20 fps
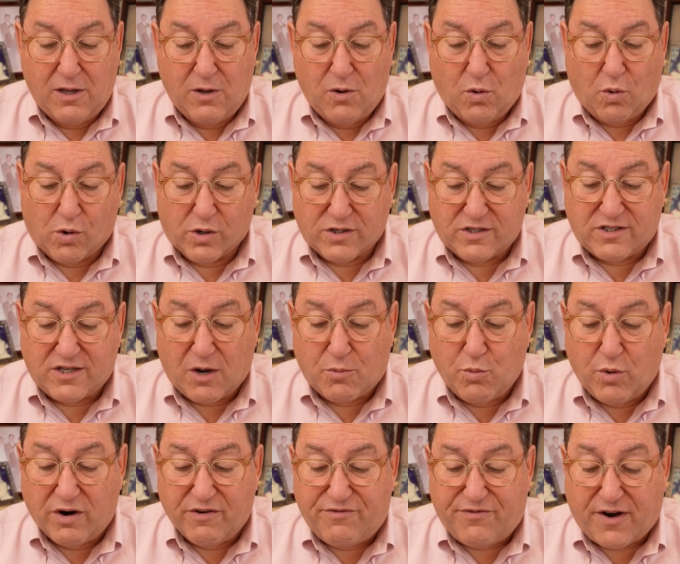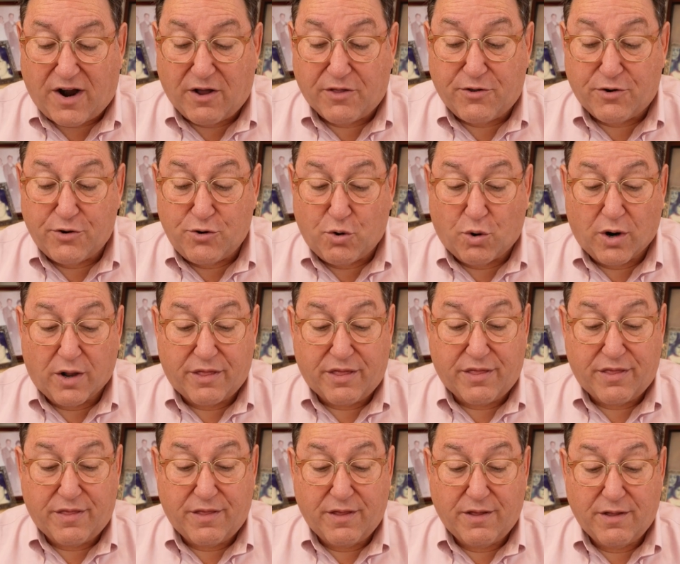or somewhere farther
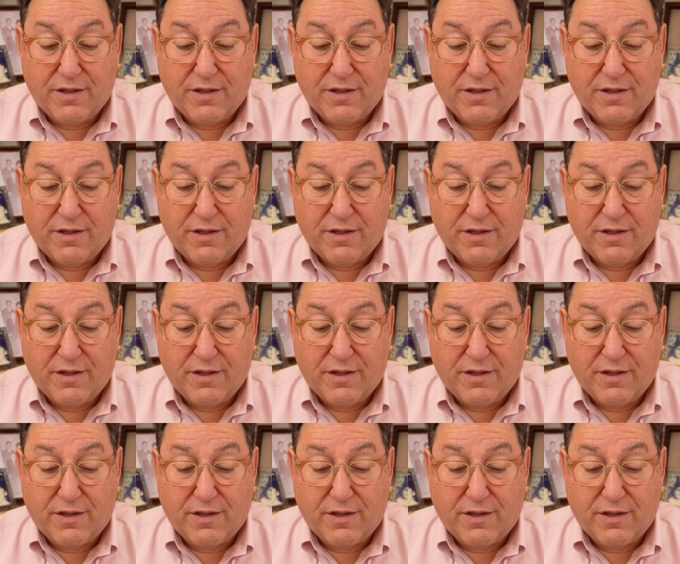north,